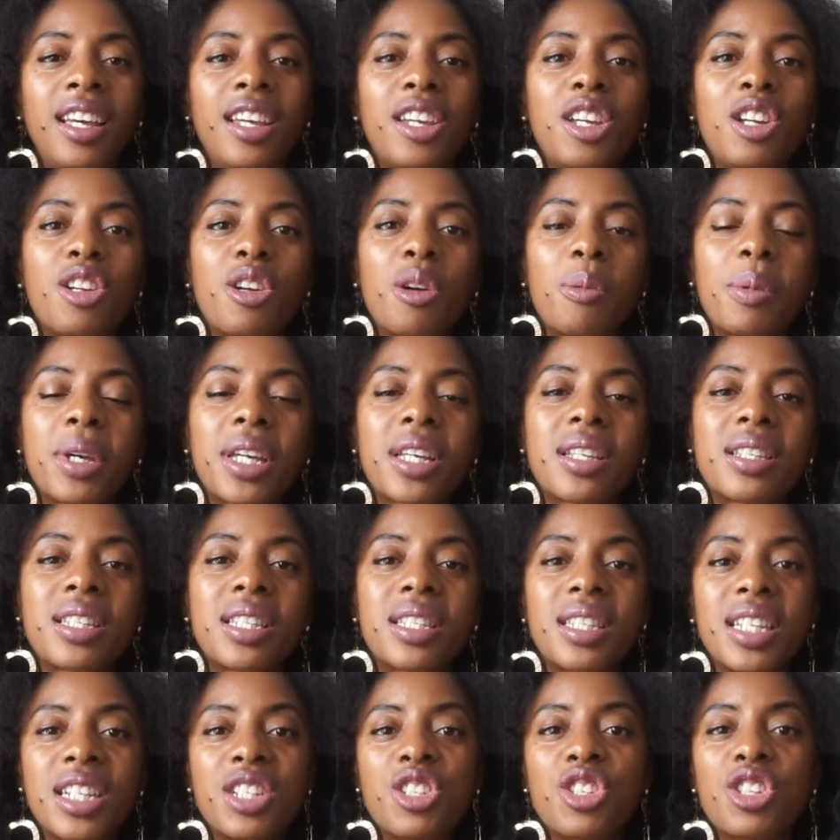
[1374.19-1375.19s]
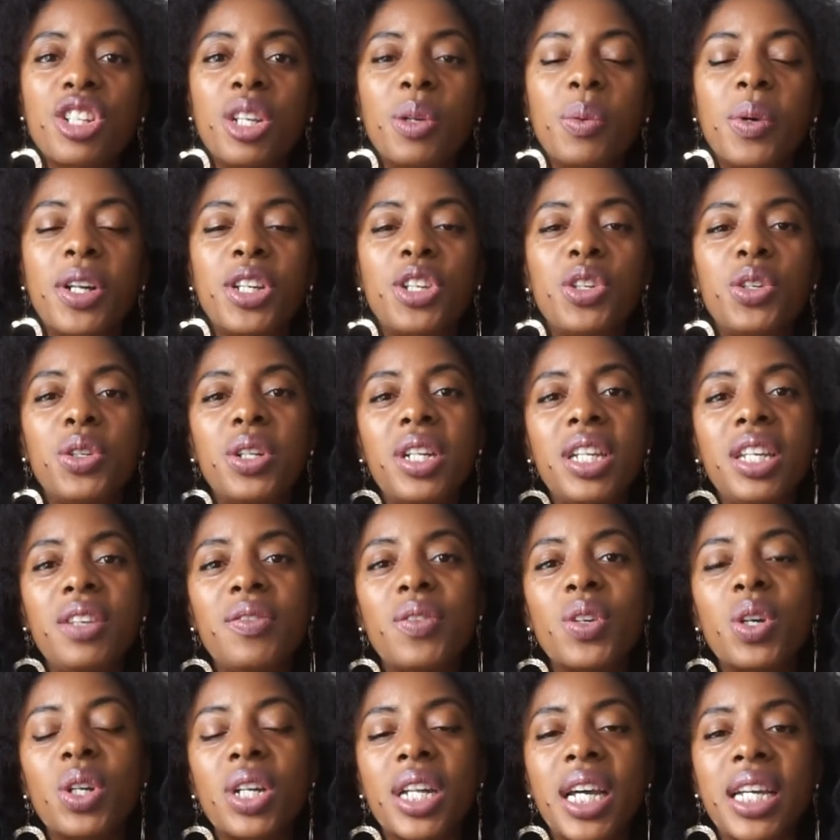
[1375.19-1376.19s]
You know, because essentially when you
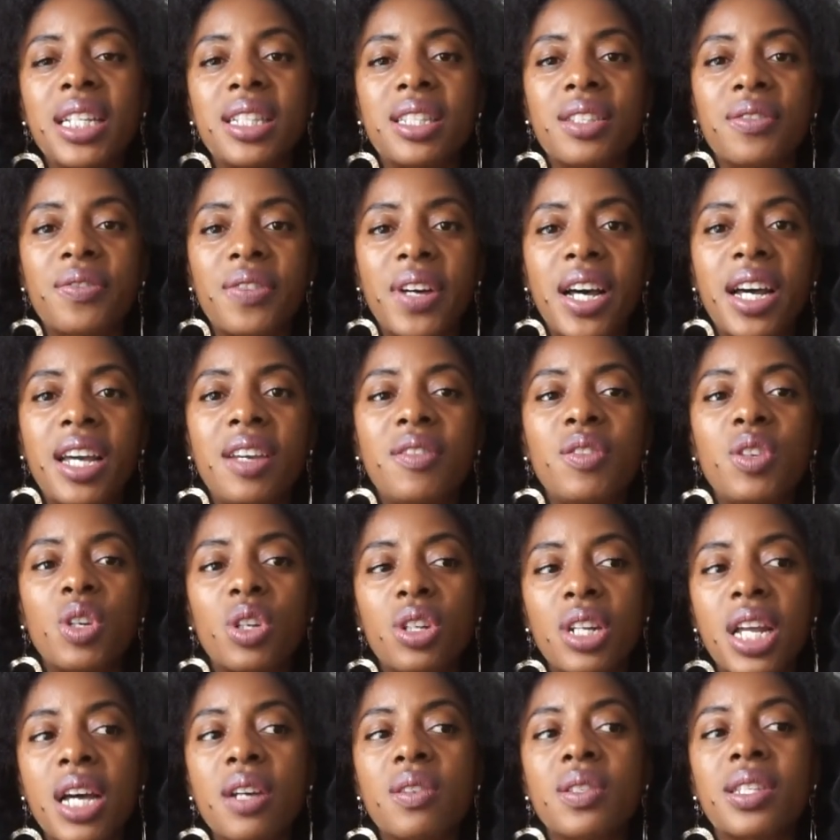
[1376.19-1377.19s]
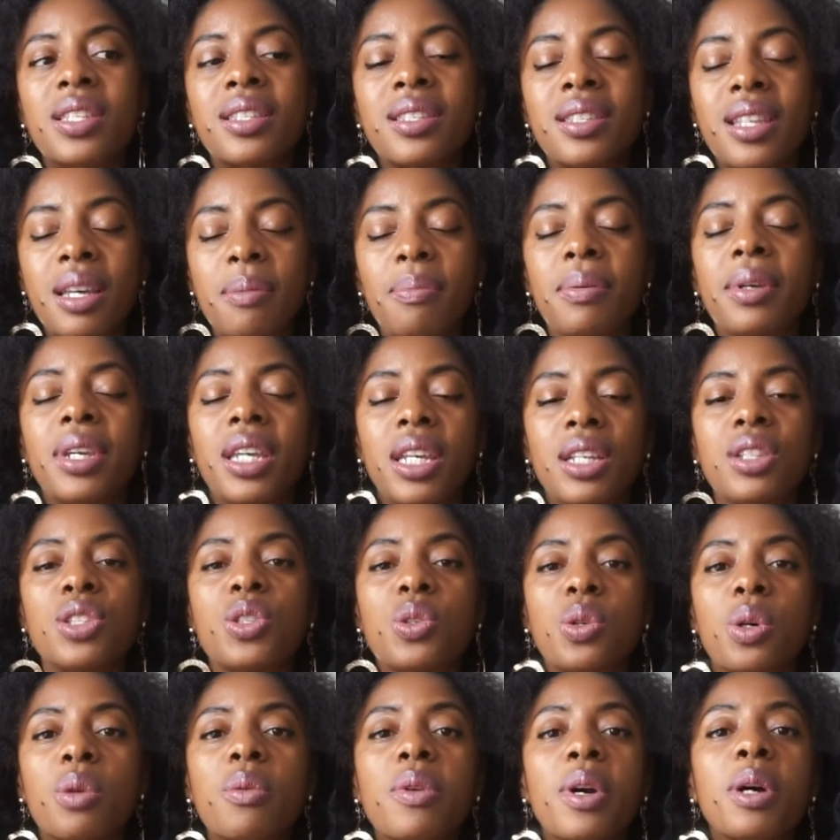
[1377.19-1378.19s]
leave your 9-to-5, you're now stepping
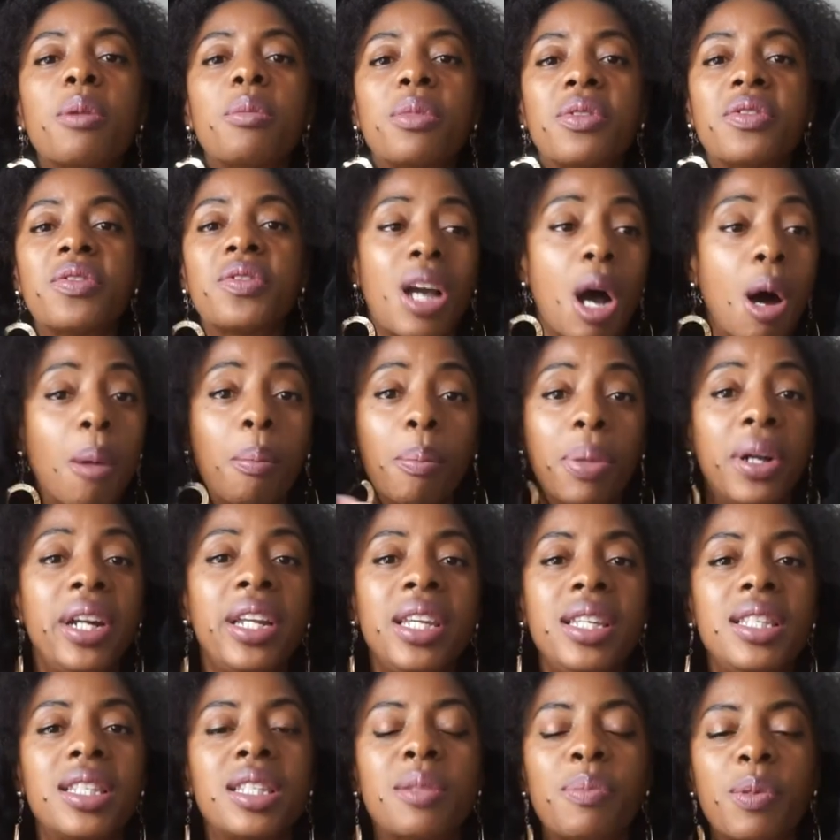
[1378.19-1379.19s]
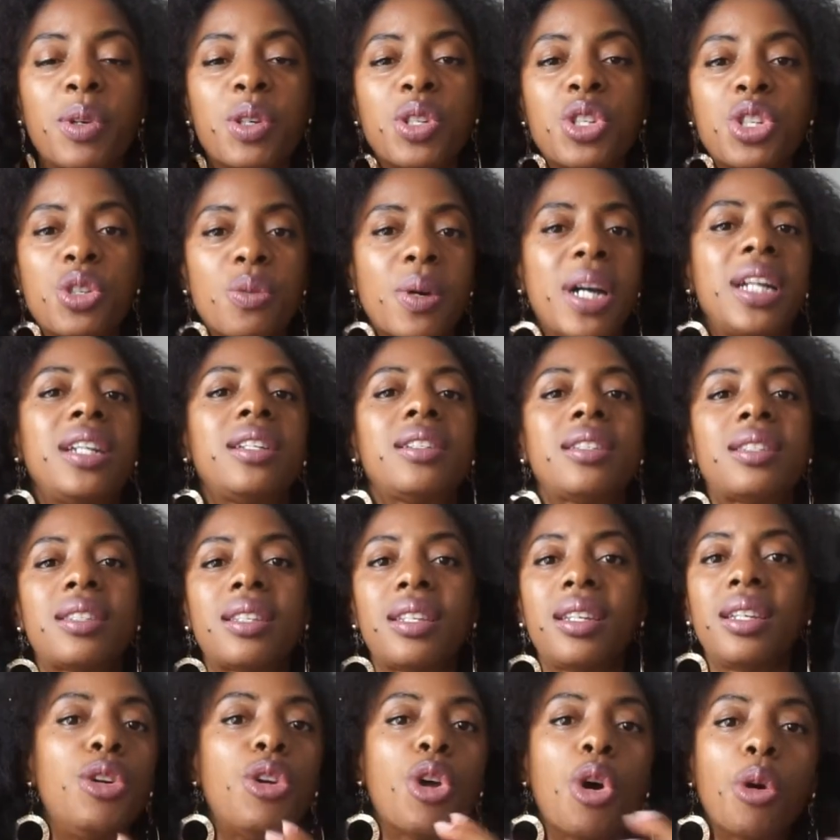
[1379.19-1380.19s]
into a realm of complete
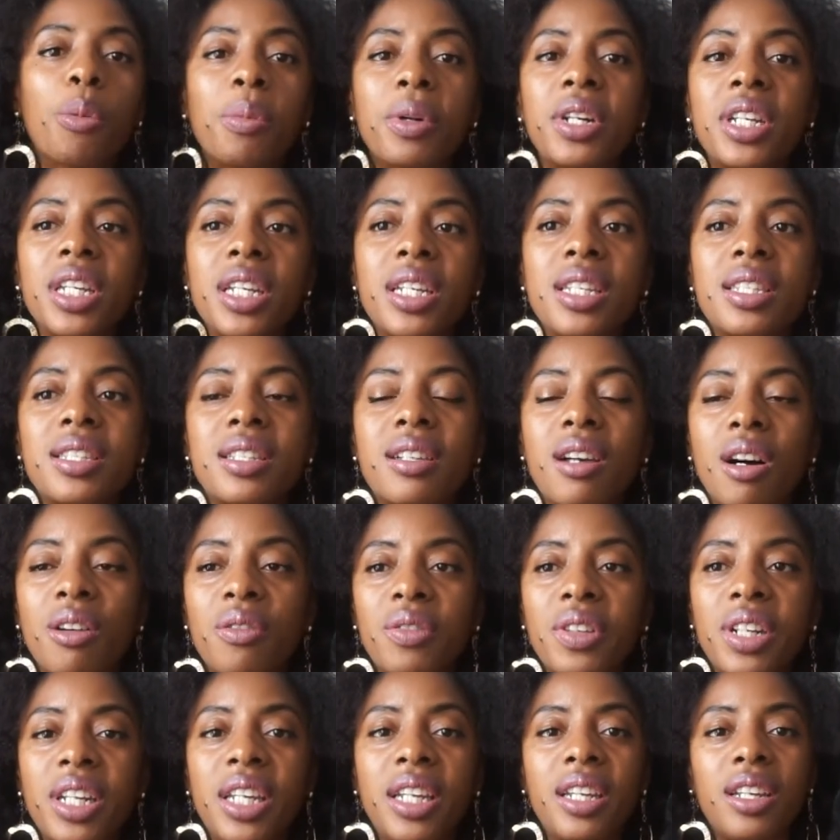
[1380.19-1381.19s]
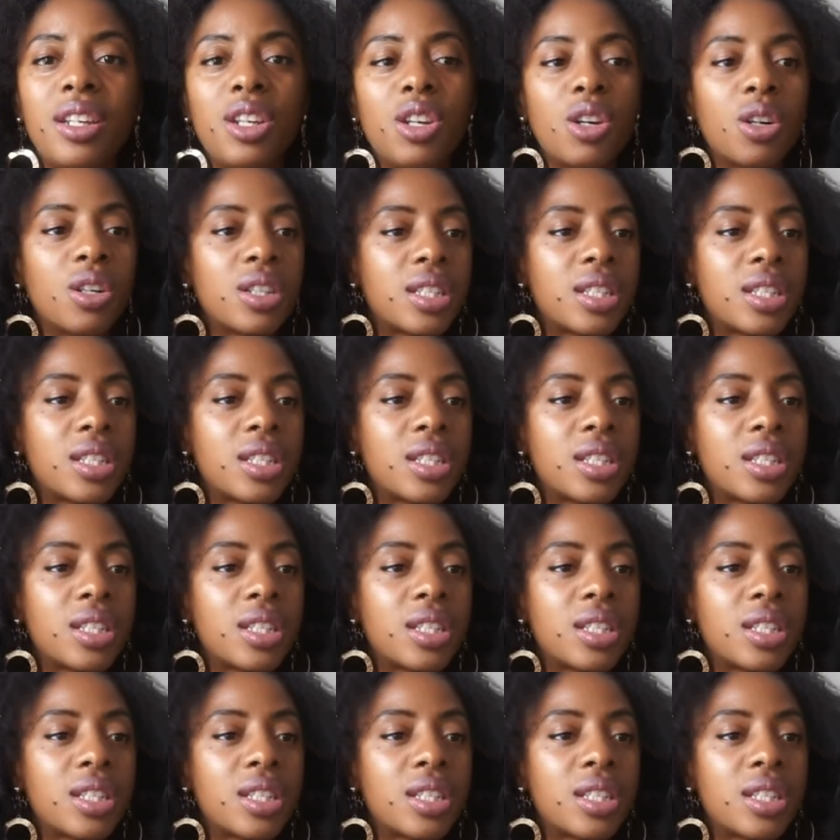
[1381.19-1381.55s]
spirituality. Nobody is governing your